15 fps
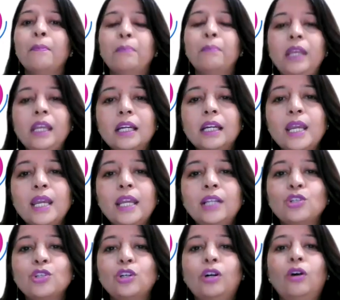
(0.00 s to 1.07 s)
Being a
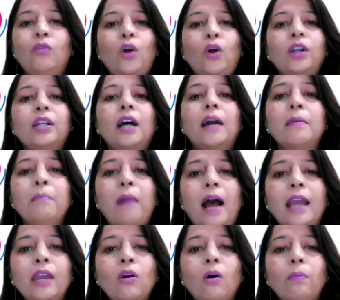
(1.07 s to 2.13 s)
teacher, what are
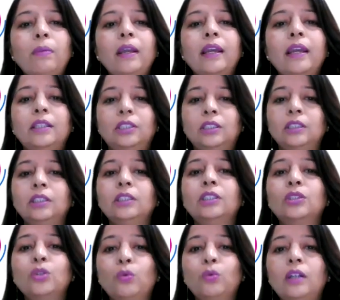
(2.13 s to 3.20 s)
my
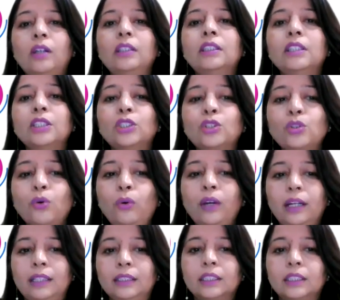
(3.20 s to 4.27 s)
obligations towards the
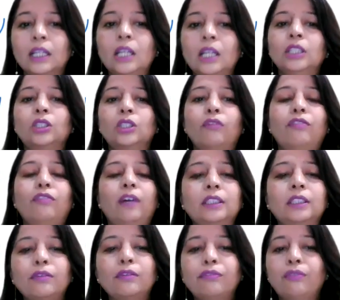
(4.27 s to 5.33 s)
students? So
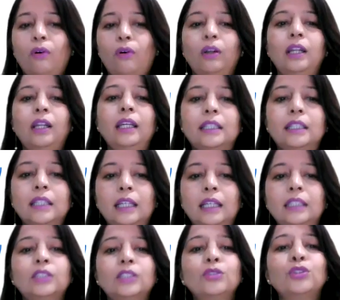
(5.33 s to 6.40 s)
first of all, it
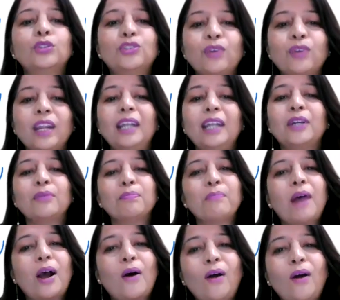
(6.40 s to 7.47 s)
is to treat
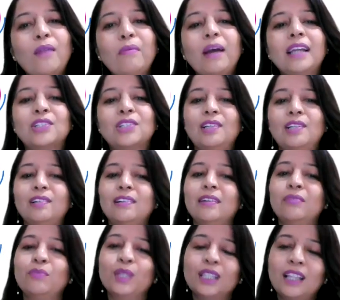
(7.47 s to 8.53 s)
all my
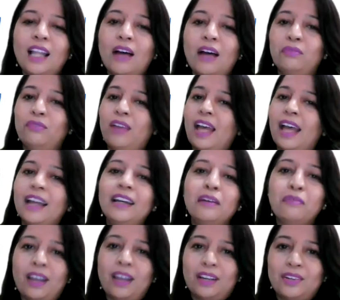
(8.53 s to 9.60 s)
children with love and
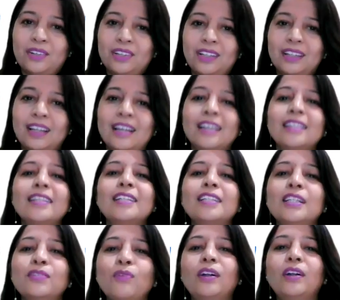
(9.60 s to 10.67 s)
affection. This
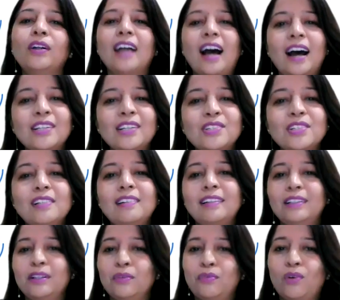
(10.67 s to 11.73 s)
is what our
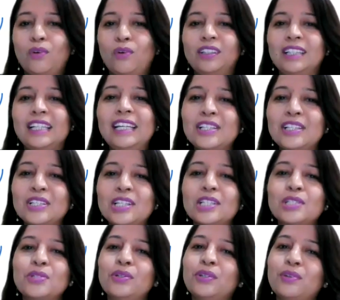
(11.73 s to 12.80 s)
children, they want.
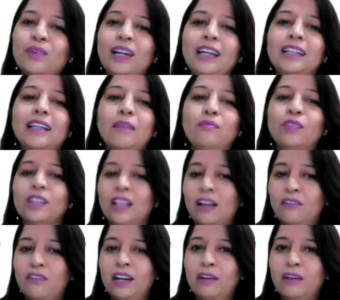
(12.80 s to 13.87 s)
Teachers should treat them with
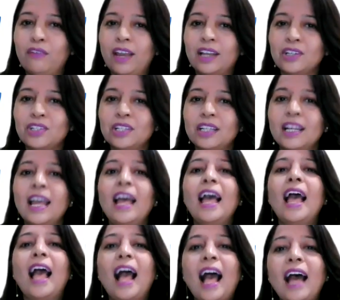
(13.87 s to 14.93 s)
love and affection,
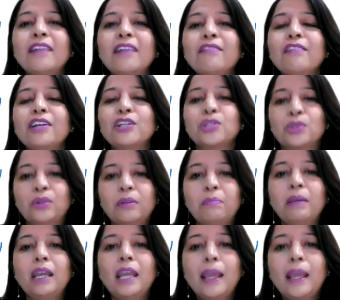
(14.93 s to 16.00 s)
and we should
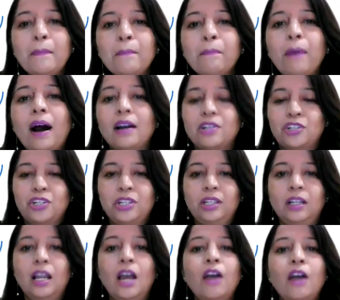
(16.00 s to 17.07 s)
be
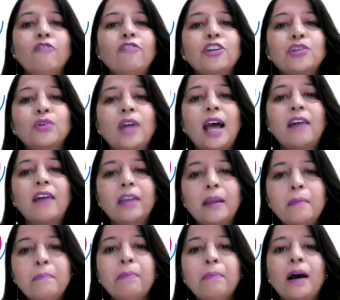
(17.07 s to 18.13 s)
impartial. We should have
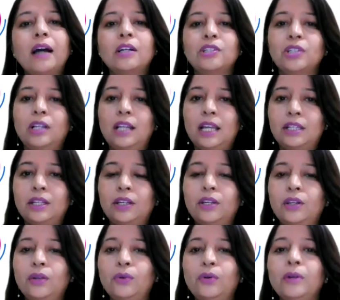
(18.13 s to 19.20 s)
impartial
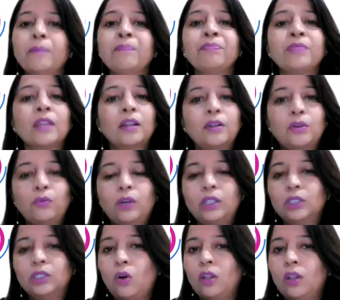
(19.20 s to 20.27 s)
attitude
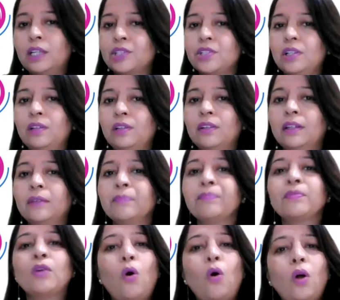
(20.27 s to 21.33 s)
towards all the children.
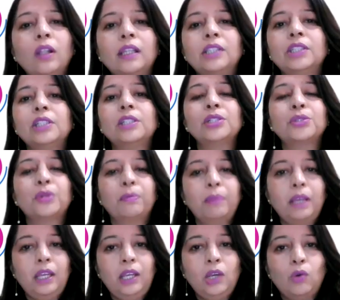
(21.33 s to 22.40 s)
All the children should
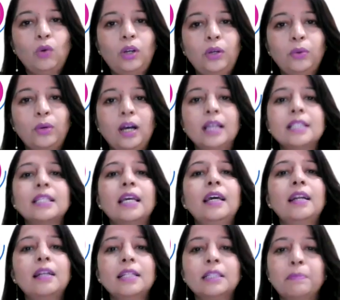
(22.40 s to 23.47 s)
be equal to us,
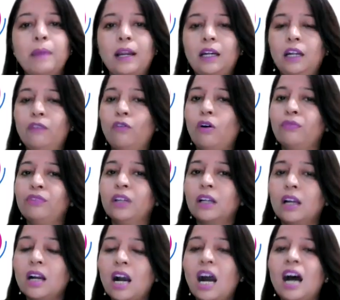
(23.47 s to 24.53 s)
irrespective of their
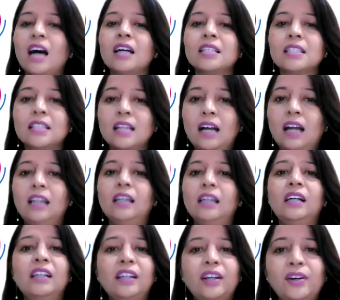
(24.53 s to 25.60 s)
caste,
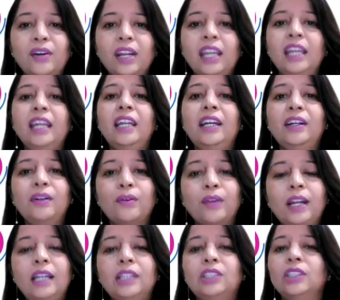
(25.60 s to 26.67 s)
color, creed,
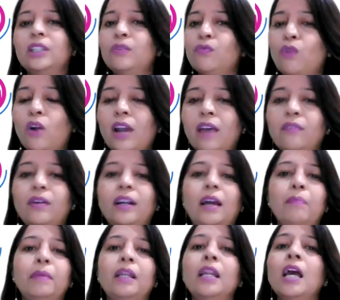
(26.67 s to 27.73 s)
religion, whatever.
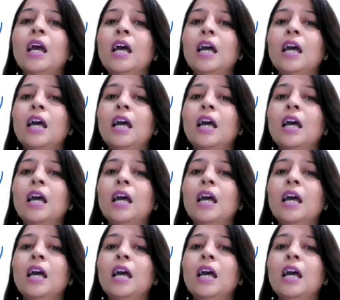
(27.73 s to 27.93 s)
I mean,